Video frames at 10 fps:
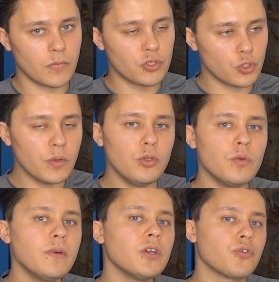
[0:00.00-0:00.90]
So you,
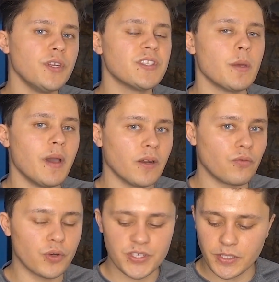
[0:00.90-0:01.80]
you've increased the amount
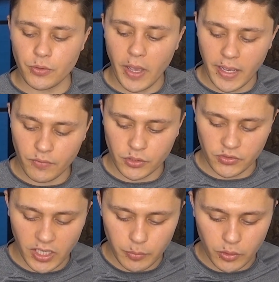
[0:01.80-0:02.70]
of risk that you have on a
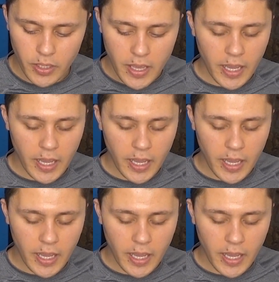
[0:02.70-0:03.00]
table,